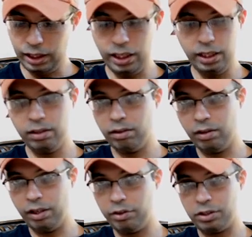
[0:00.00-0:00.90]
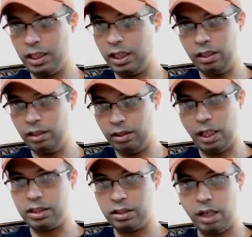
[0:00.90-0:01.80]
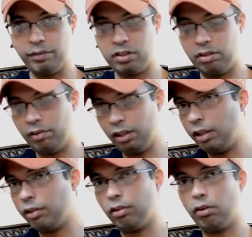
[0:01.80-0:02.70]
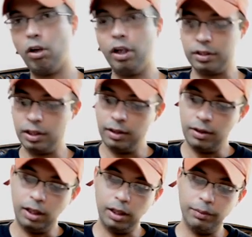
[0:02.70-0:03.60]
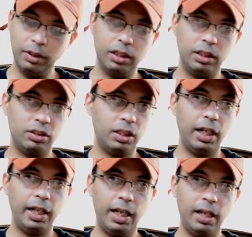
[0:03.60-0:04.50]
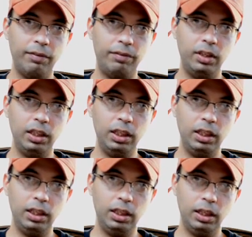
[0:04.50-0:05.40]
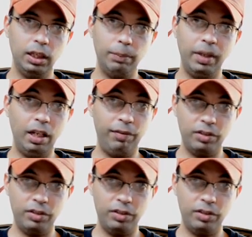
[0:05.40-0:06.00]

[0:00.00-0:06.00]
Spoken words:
and understand that's obviously related to the cost. It does not have the AF